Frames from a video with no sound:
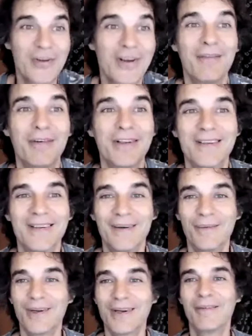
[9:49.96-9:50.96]
have it. I
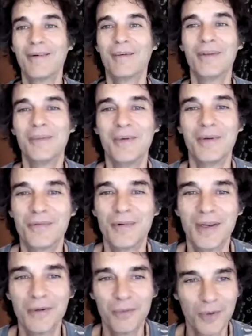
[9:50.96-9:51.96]
want everyone to be
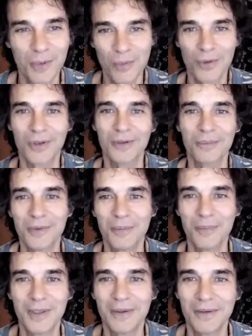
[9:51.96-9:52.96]
free. What a world would
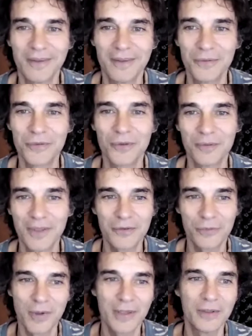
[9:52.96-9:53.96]
be, so that's
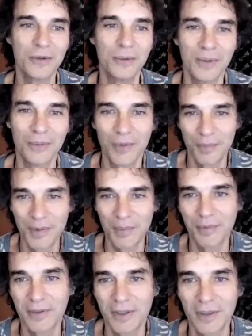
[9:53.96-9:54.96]
what I do. I want
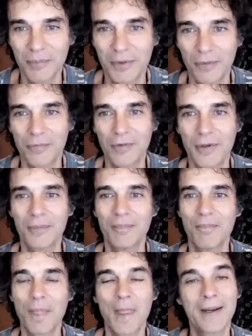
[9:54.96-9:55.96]
people to come to know
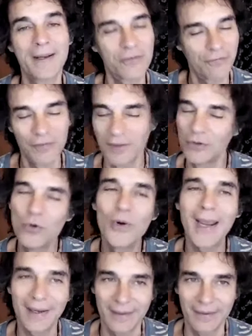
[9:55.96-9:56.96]
freedom. And you
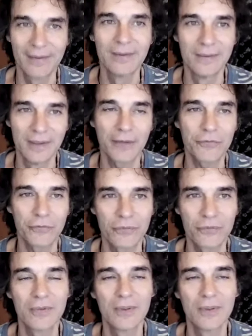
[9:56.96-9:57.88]
can, yes.